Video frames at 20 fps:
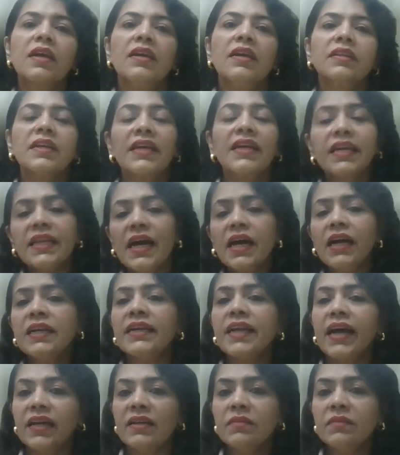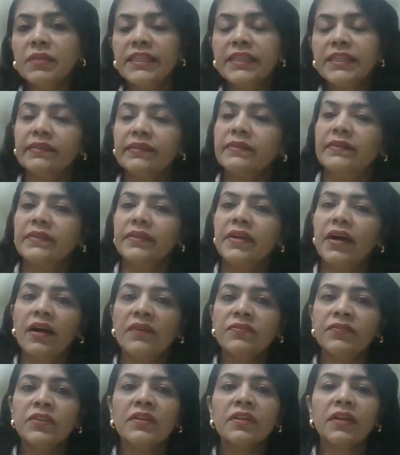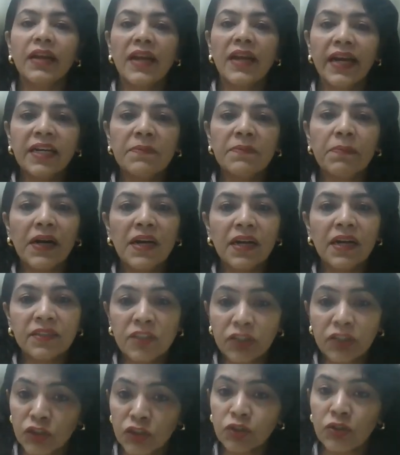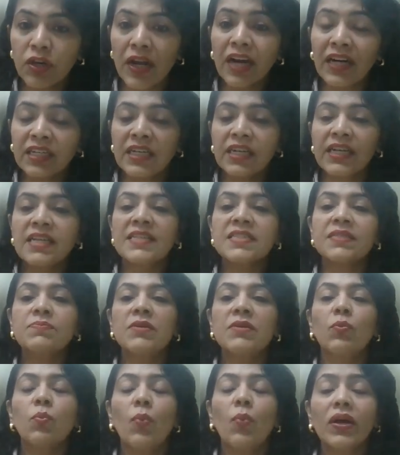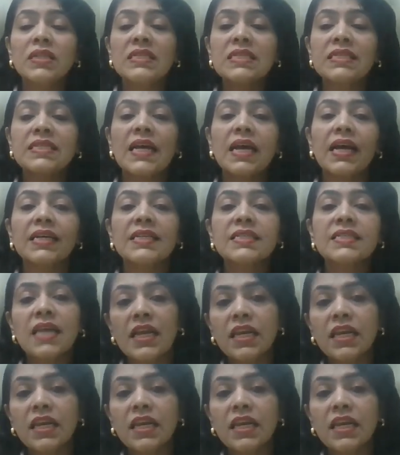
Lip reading: The canal diameter after glide path should at least be one size